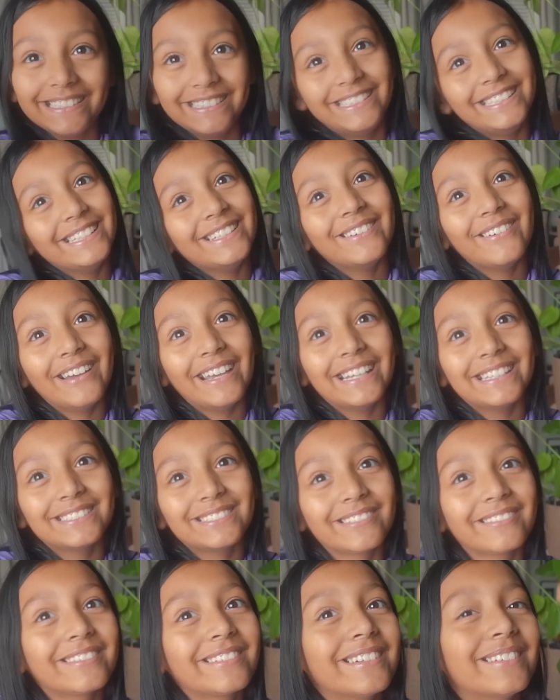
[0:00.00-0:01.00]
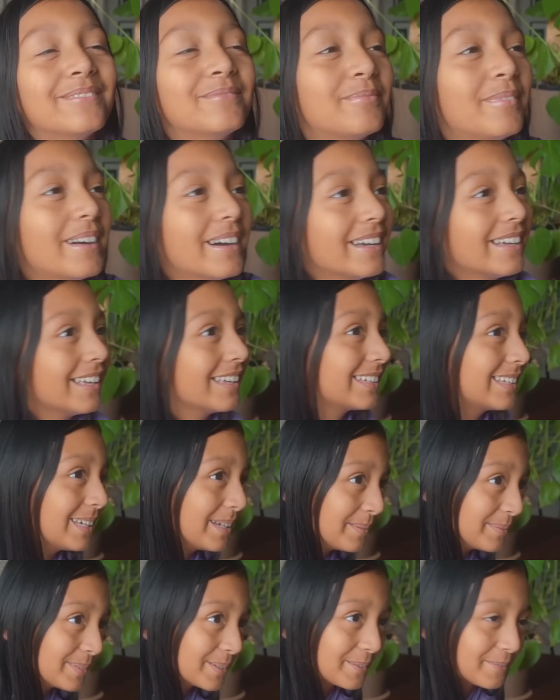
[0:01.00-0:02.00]
of styles from tops and and
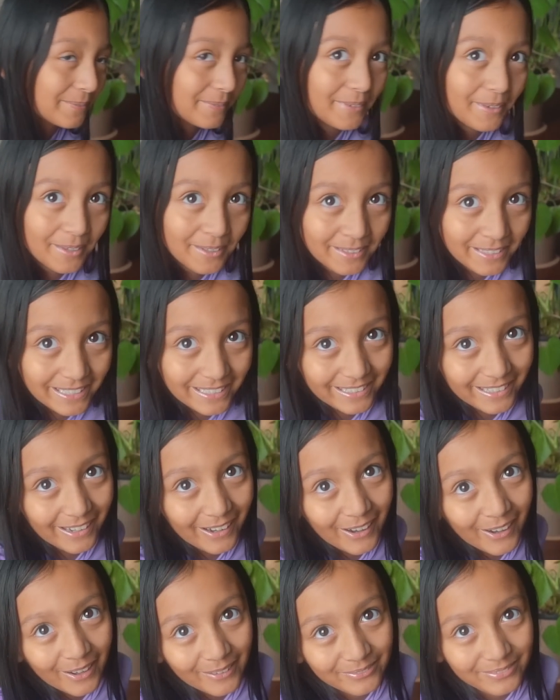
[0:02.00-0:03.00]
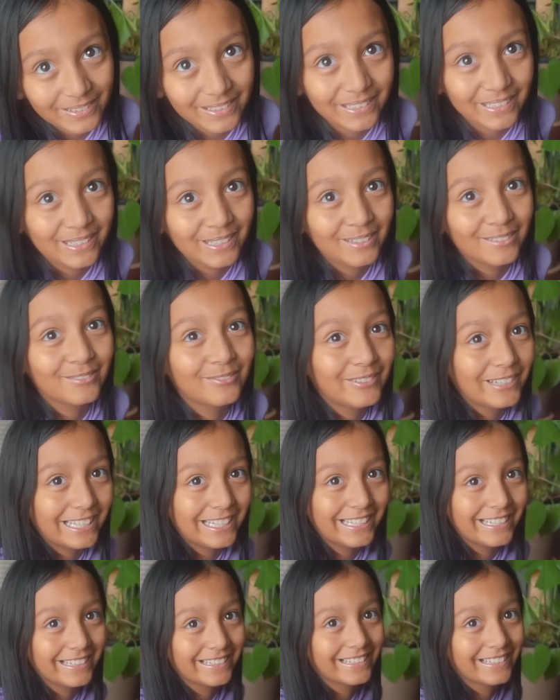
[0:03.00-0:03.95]
bottoms to sets and accessories. Plus, they